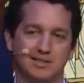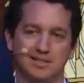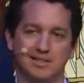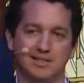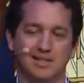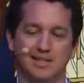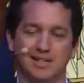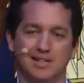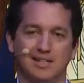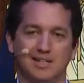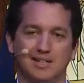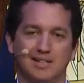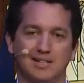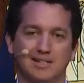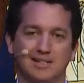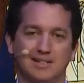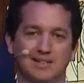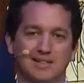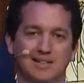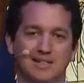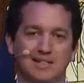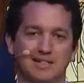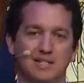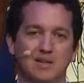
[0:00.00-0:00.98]
they, they
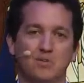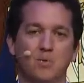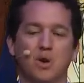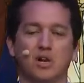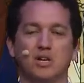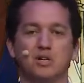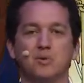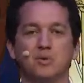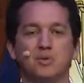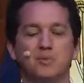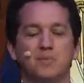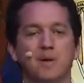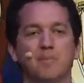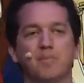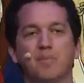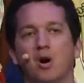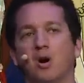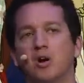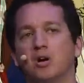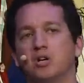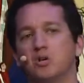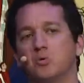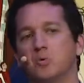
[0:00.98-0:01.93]
didn't want to just be apart.